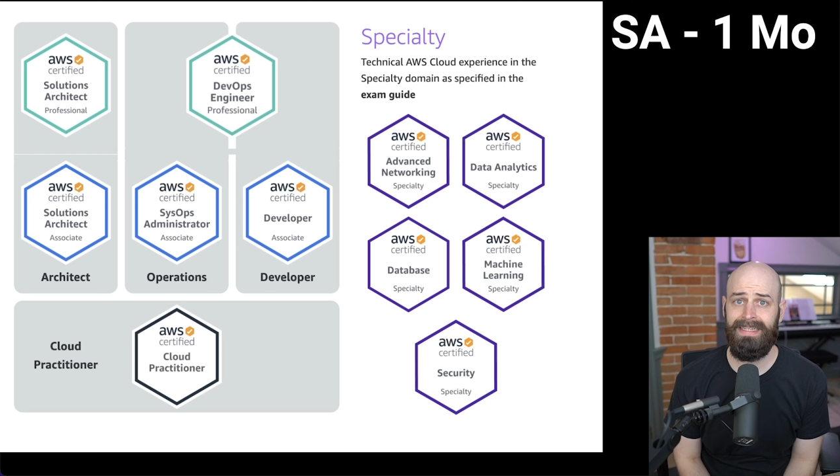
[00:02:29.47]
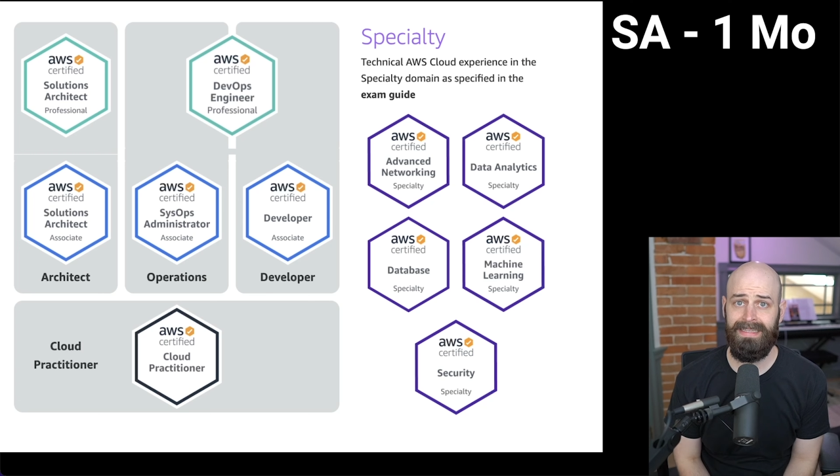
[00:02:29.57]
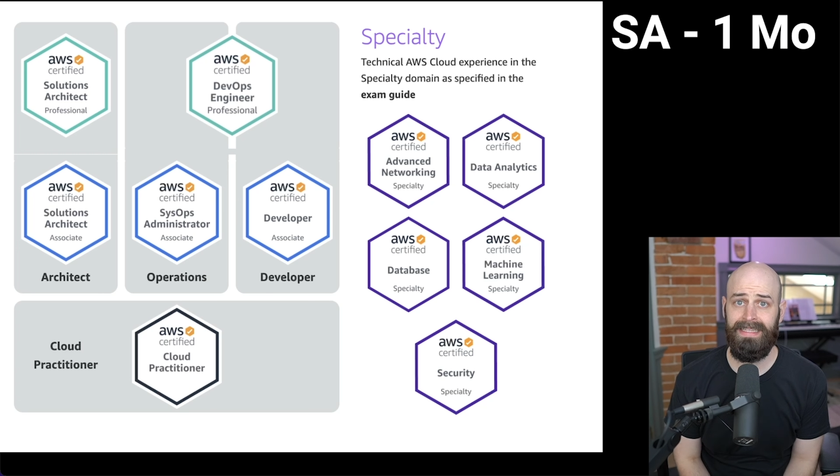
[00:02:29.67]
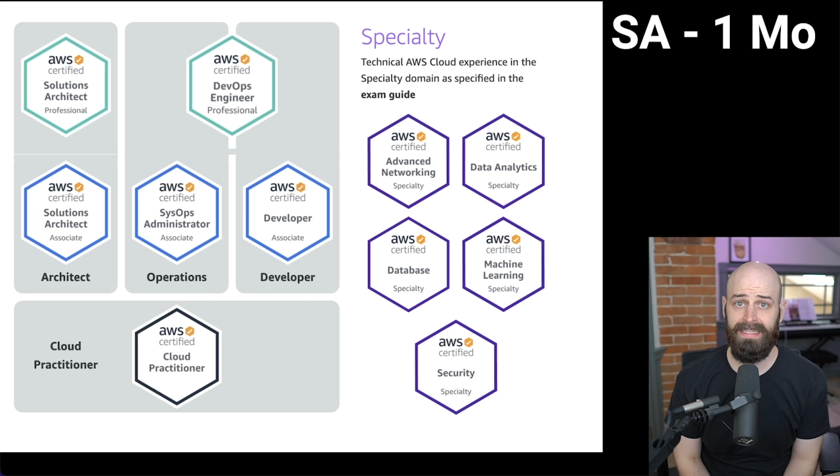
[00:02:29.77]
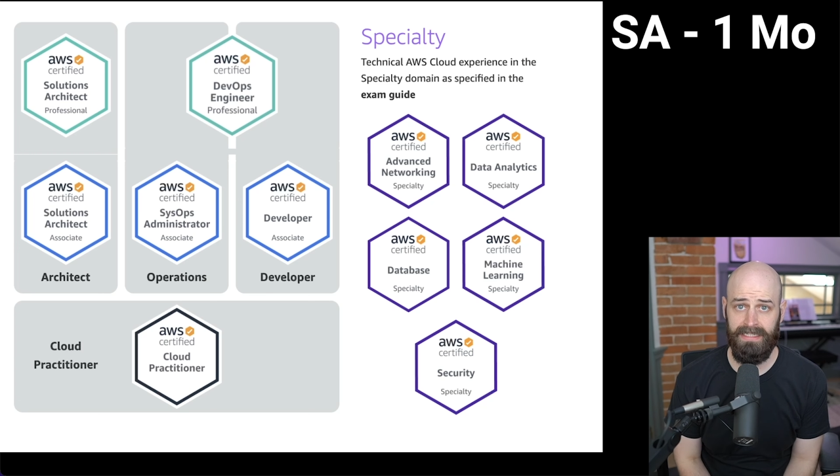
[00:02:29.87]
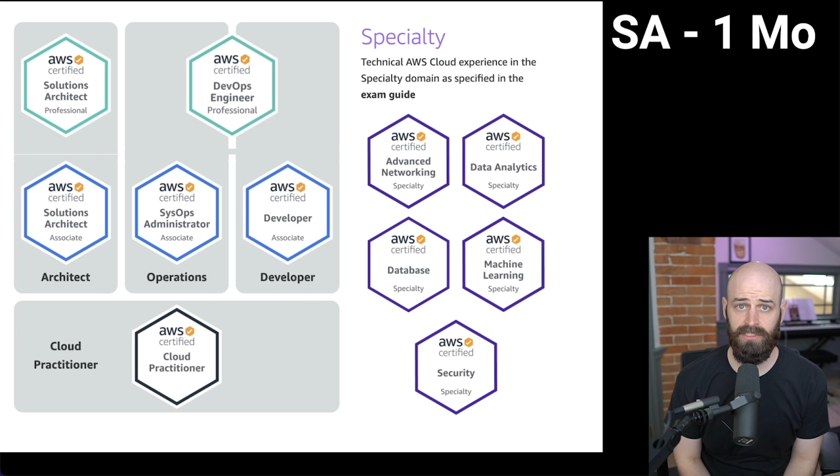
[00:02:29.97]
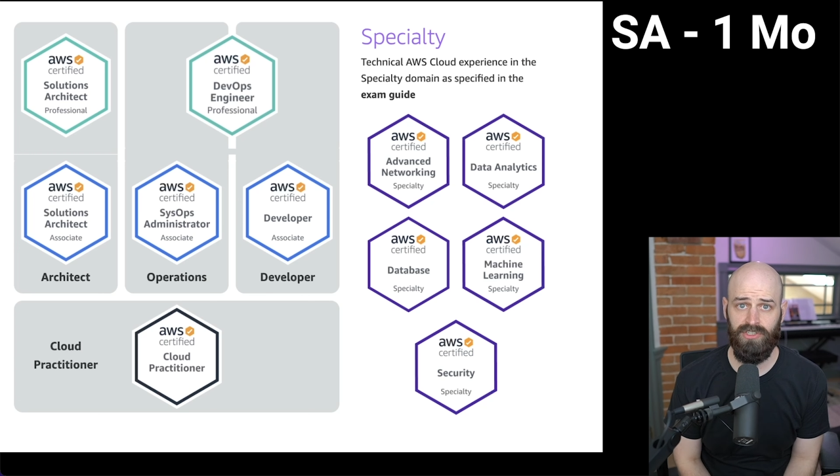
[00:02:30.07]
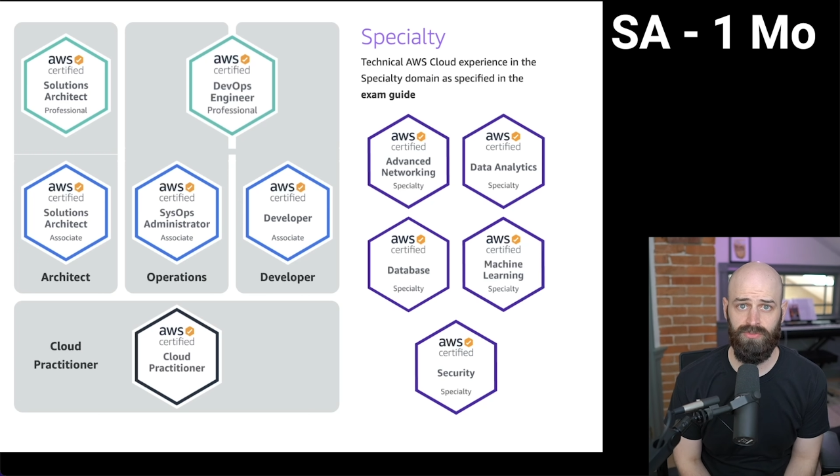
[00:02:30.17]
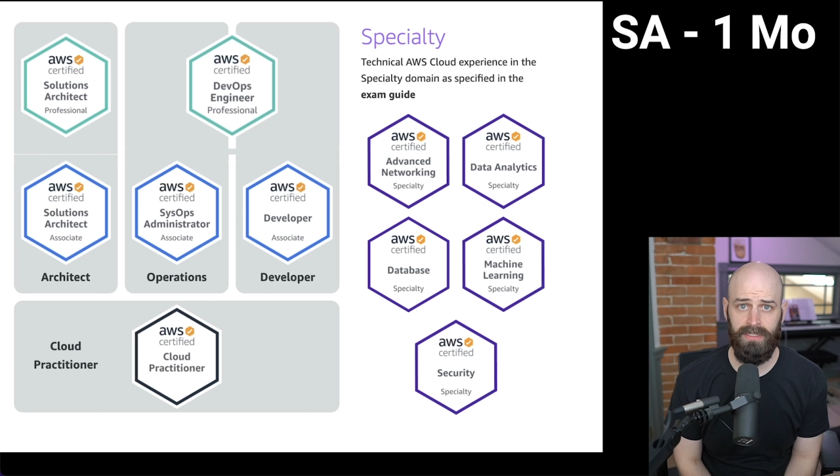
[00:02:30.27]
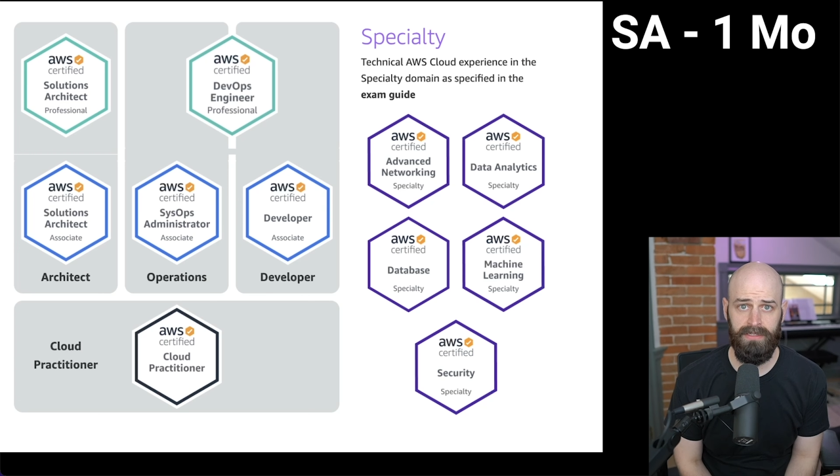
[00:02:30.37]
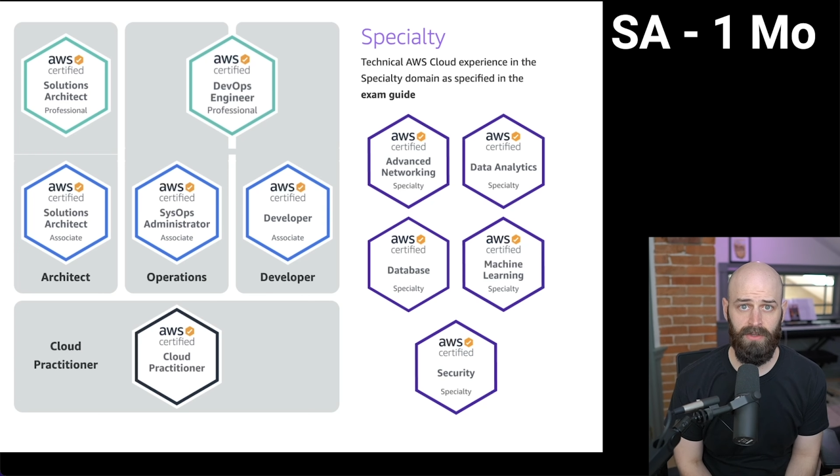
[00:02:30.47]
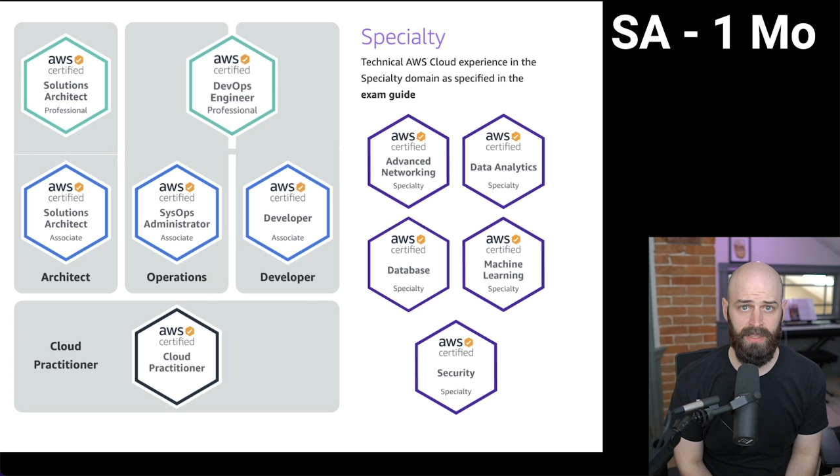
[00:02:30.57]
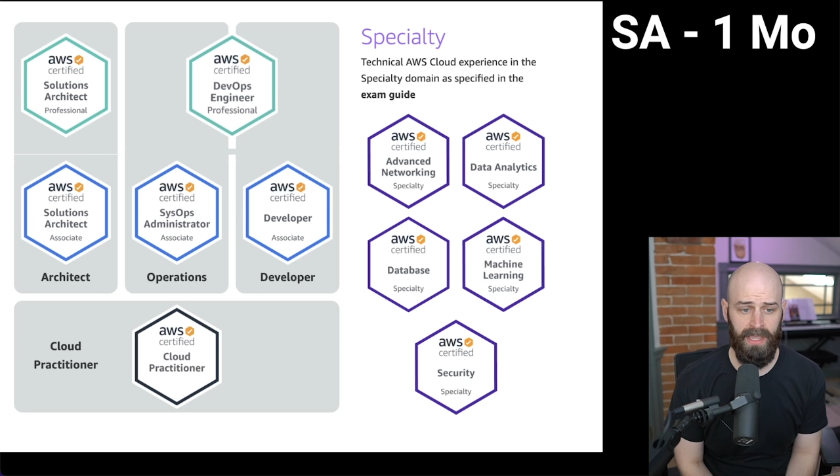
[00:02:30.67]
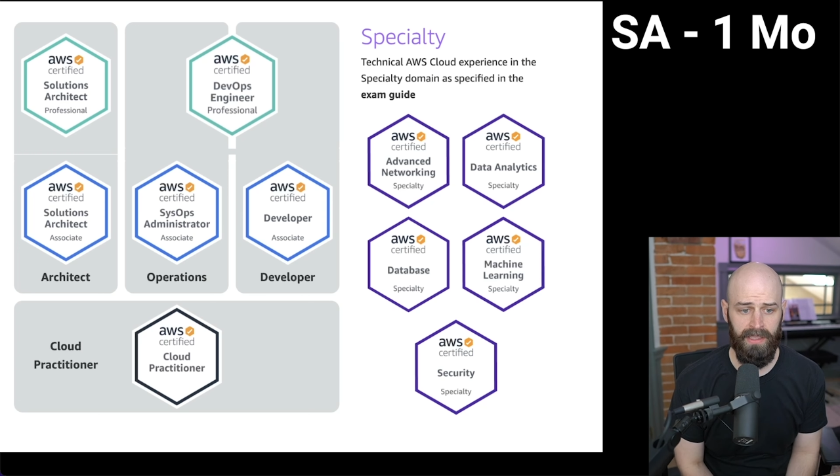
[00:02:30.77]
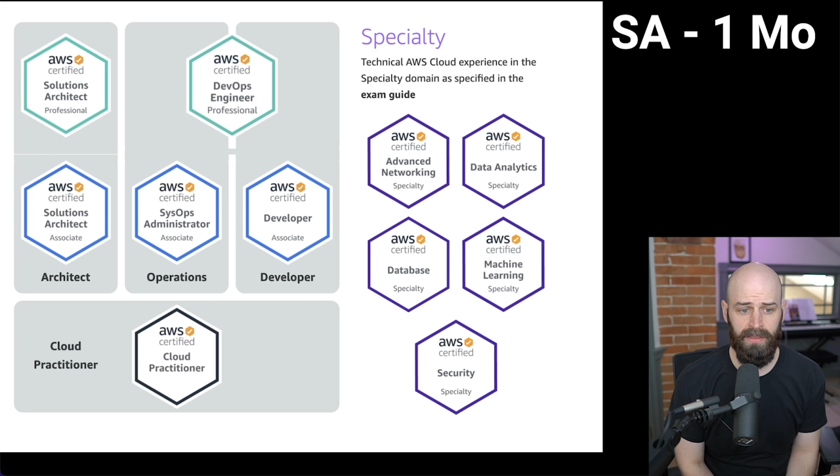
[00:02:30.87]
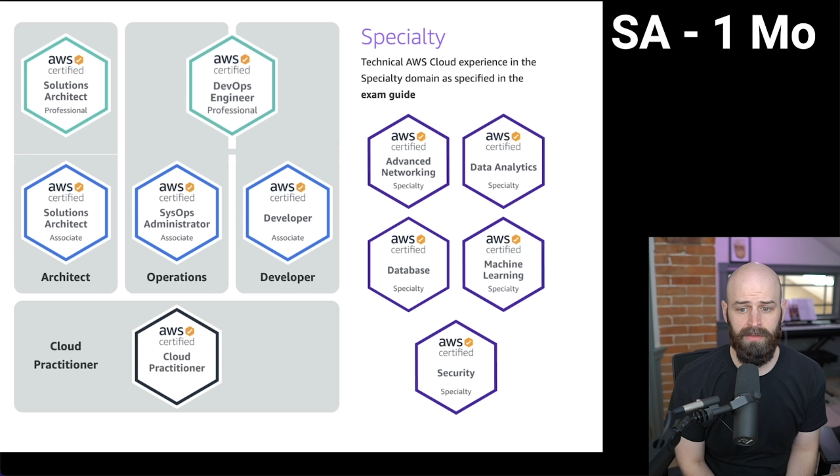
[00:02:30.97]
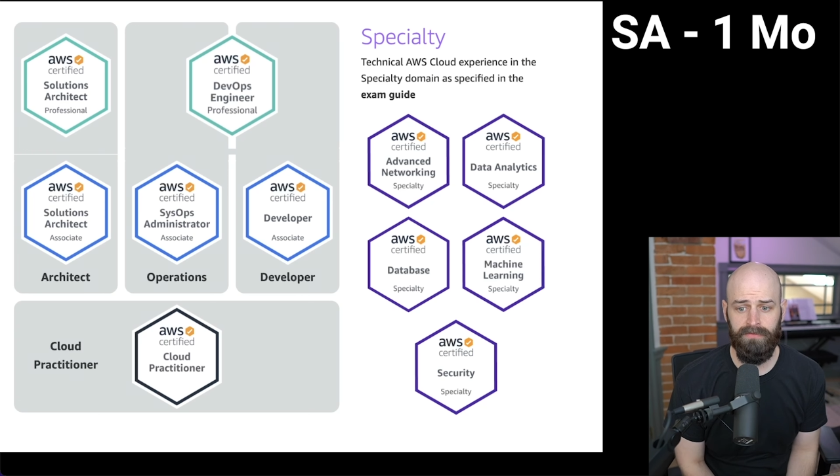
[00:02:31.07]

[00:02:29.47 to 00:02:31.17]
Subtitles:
in the industry, okay?